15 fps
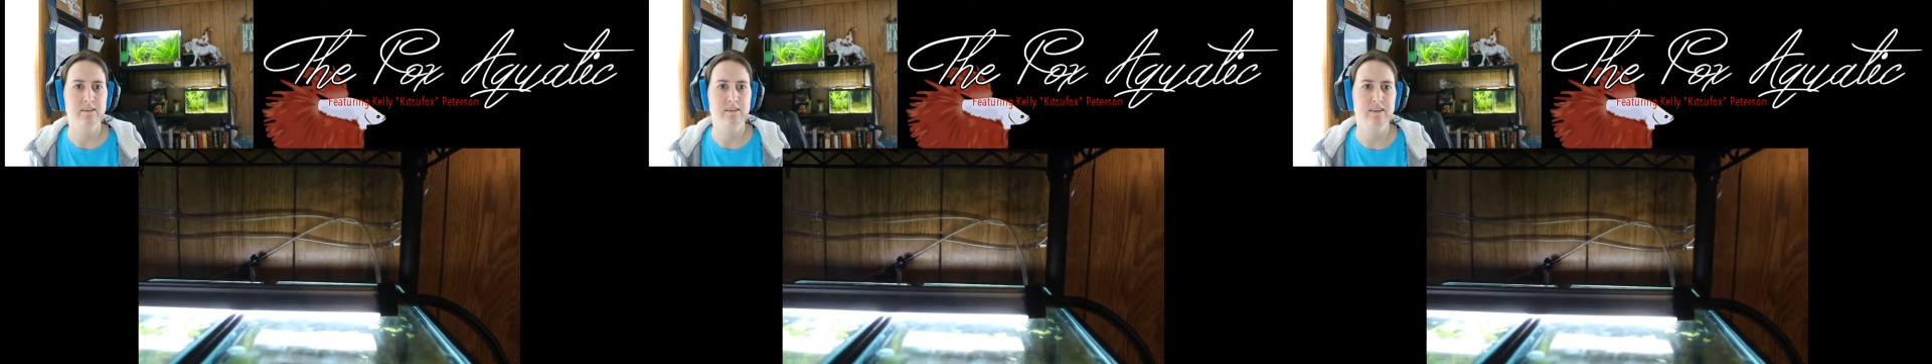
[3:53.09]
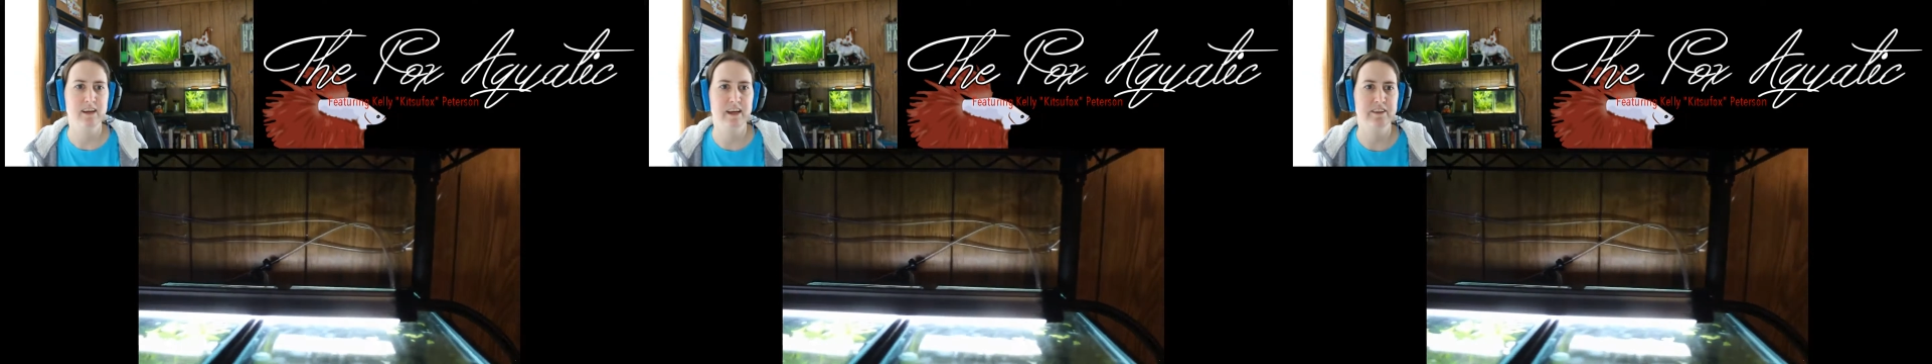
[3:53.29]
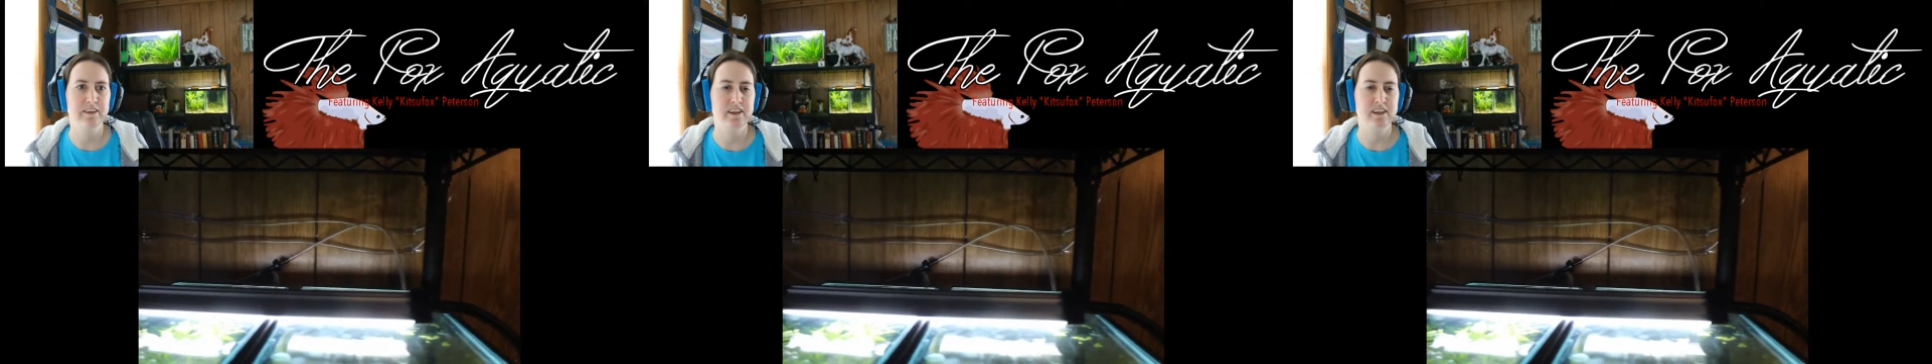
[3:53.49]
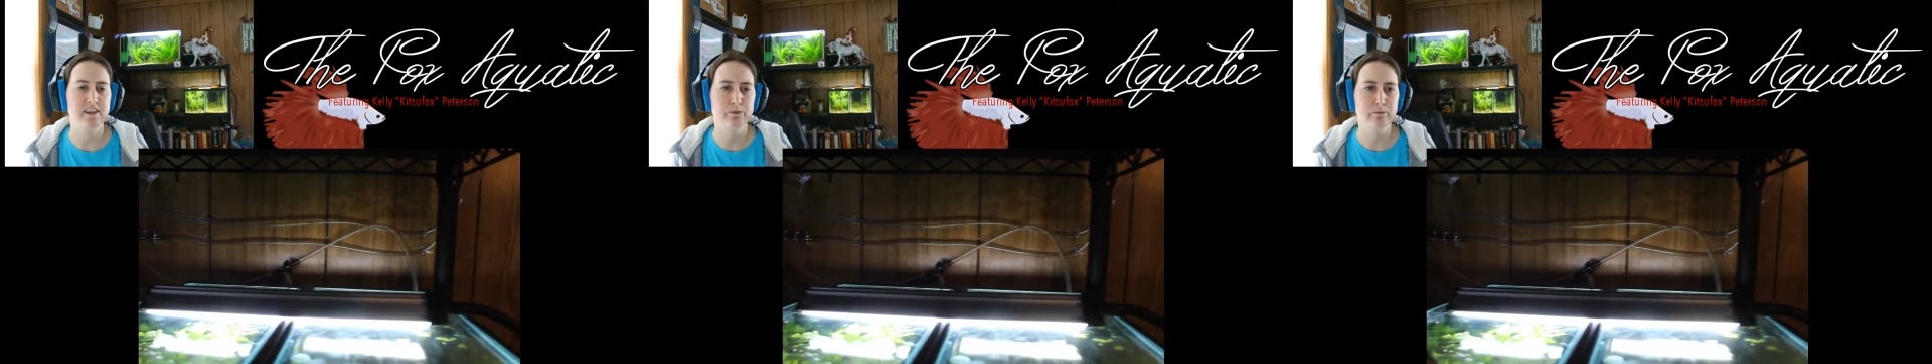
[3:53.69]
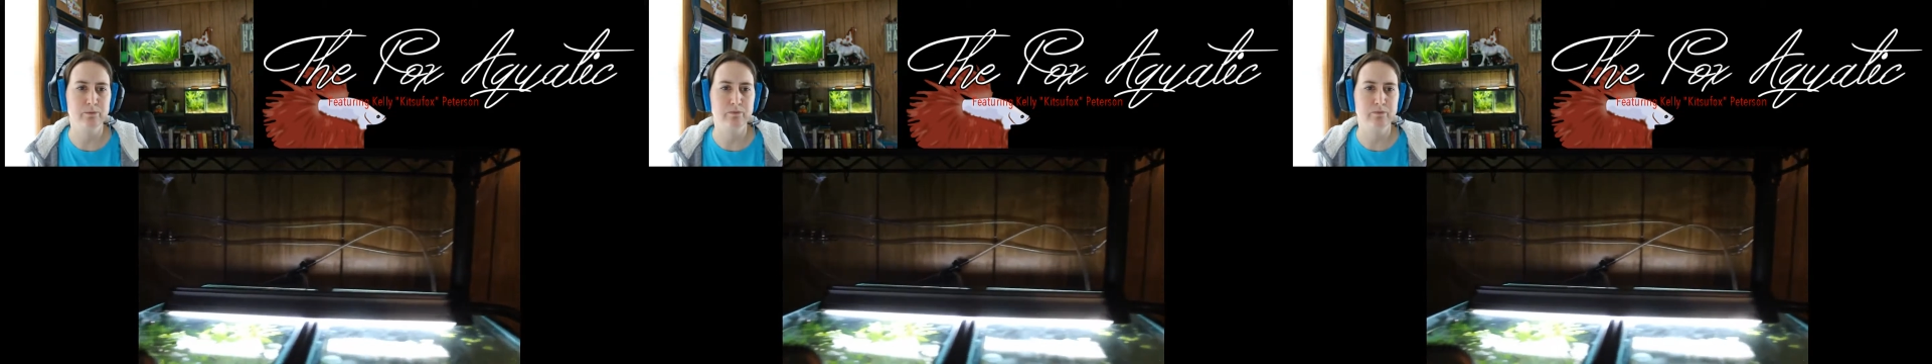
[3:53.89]
the
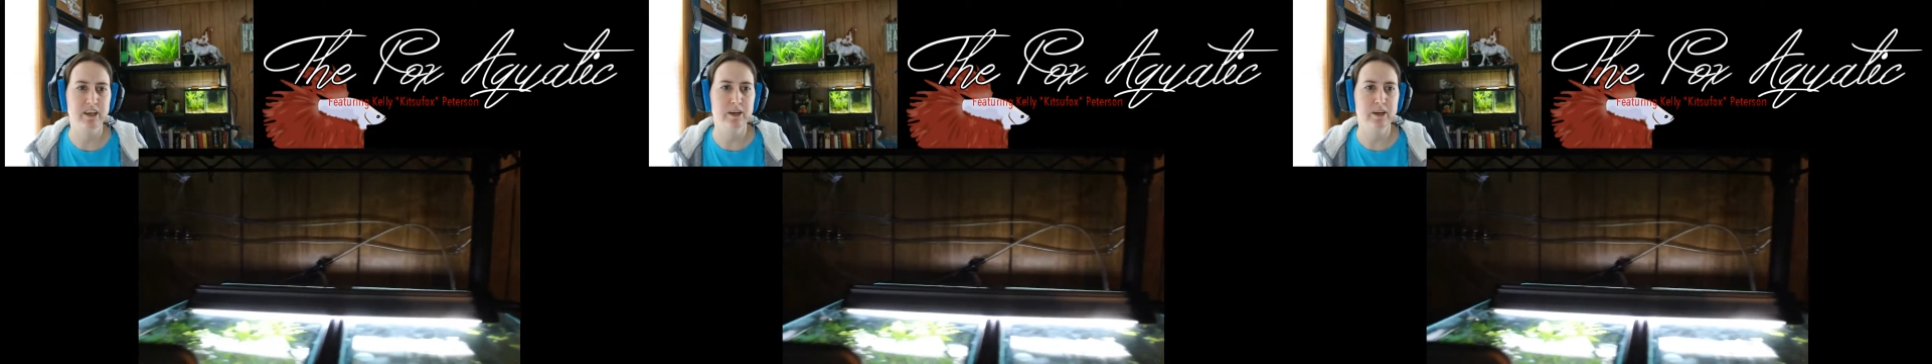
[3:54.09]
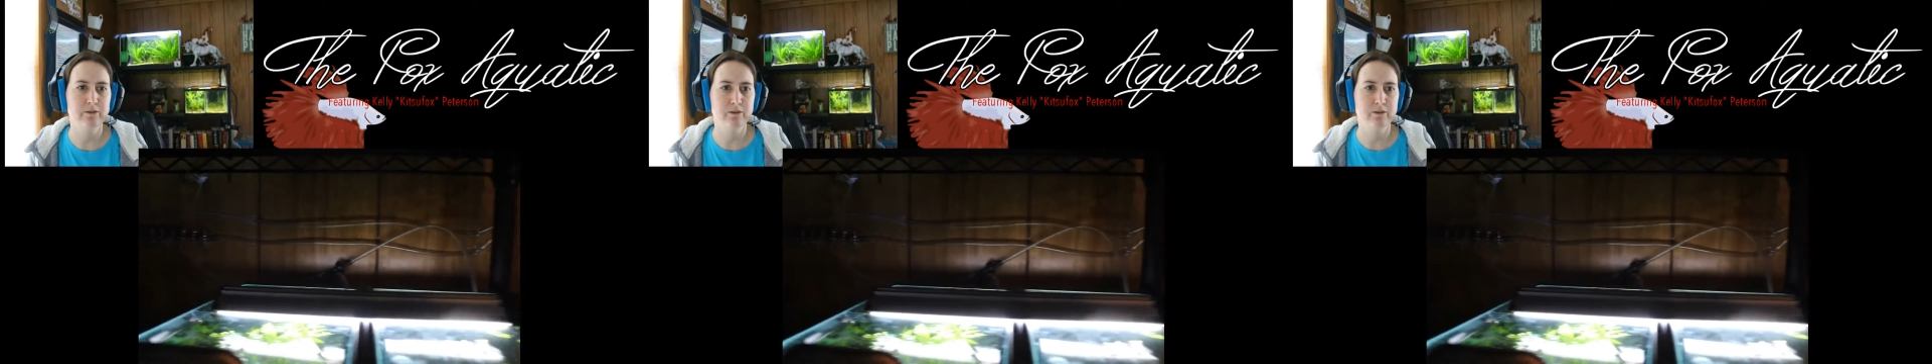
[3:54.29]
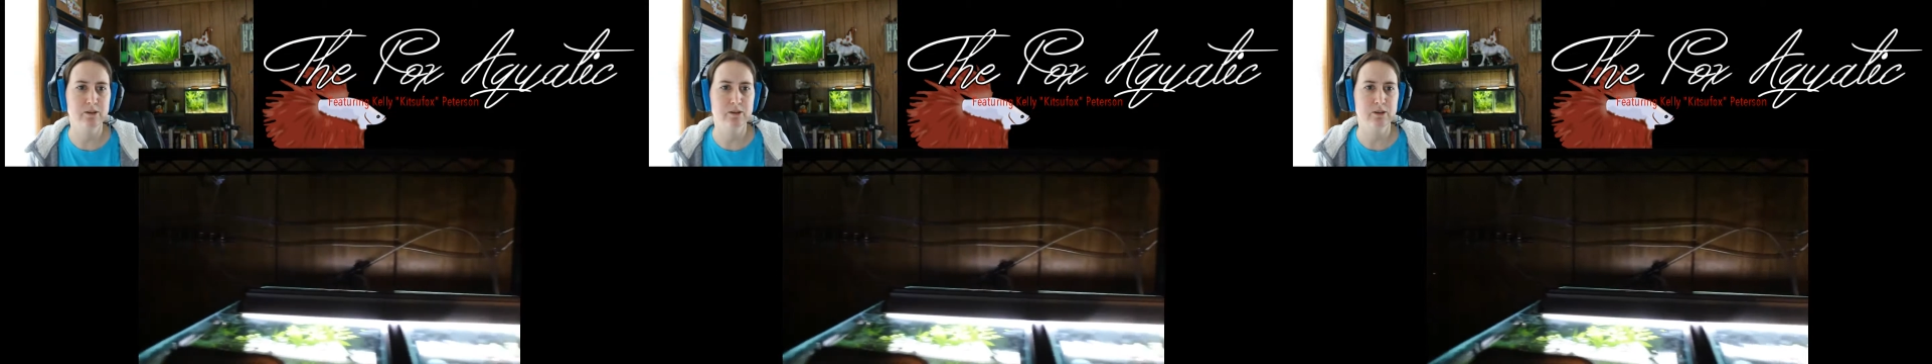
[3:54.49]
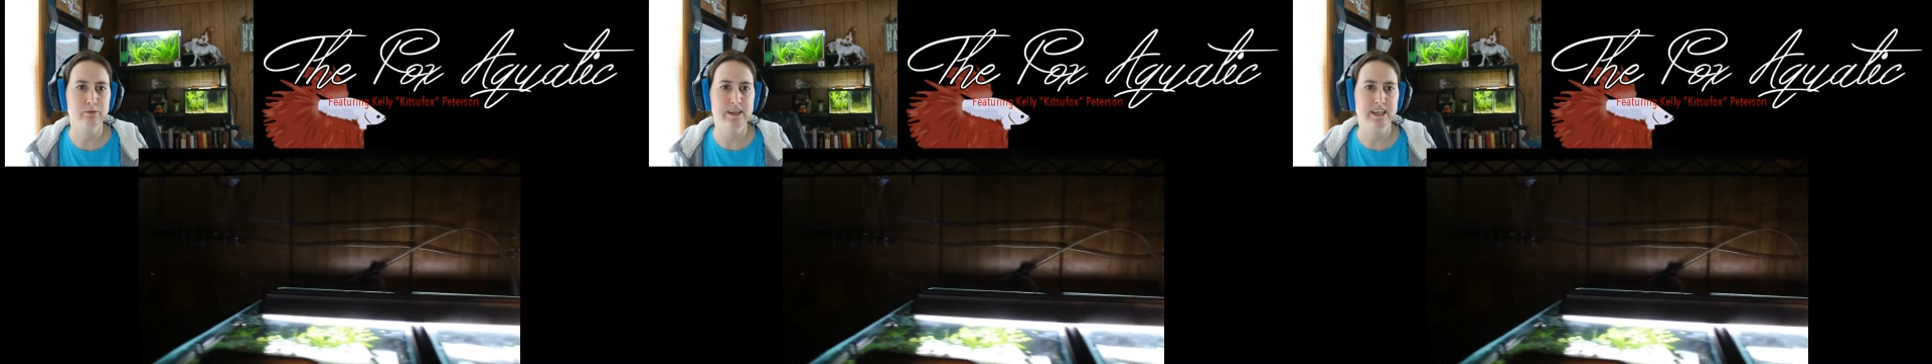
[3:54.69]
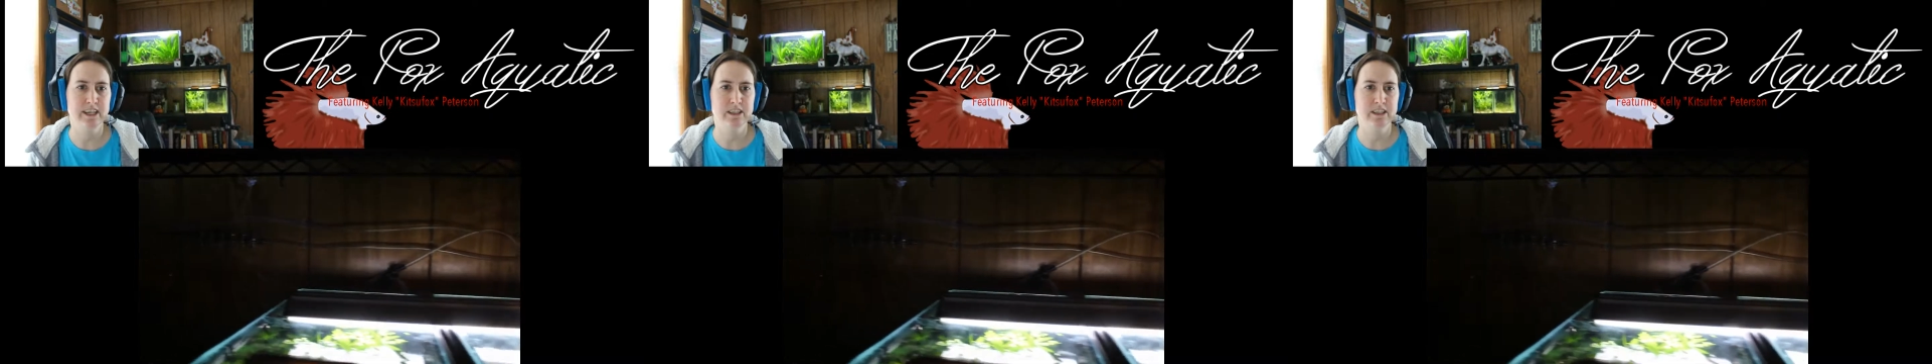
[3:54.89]
carefully
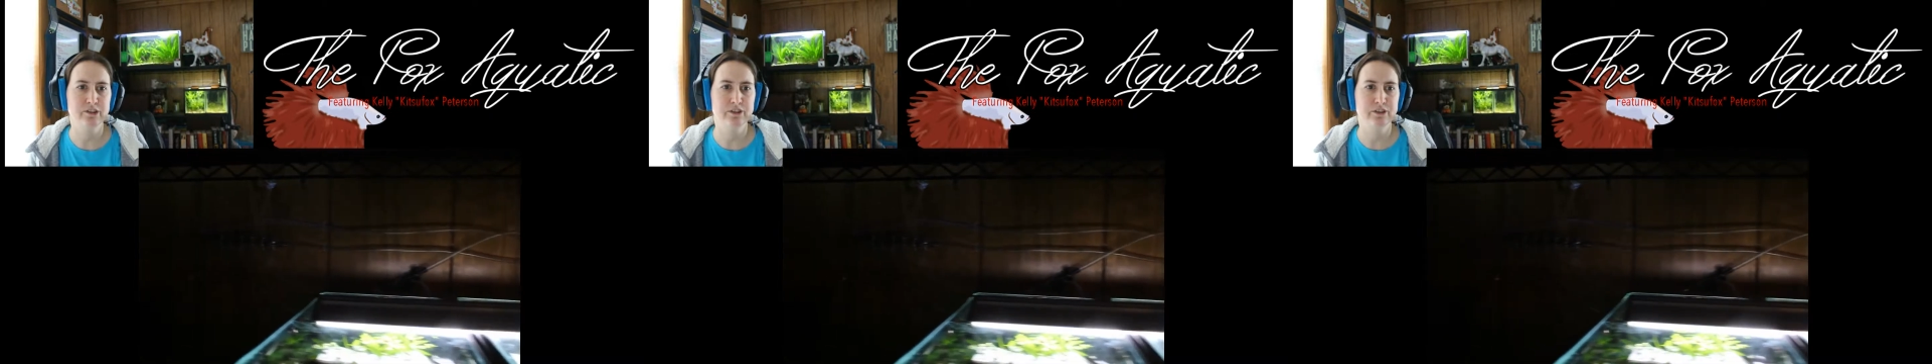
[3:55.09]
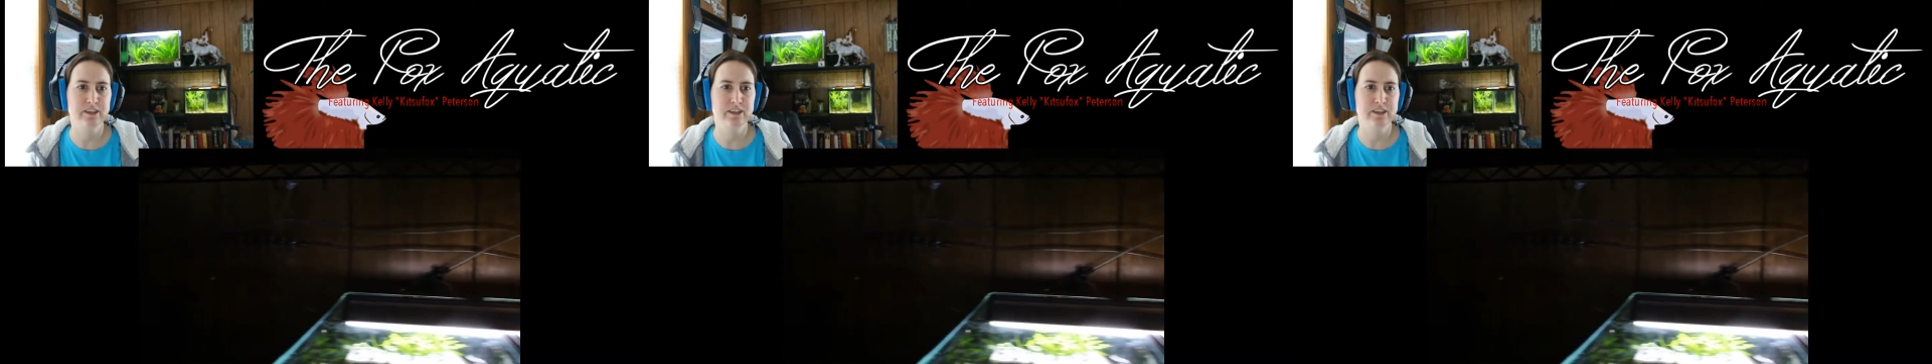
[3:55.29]
arranged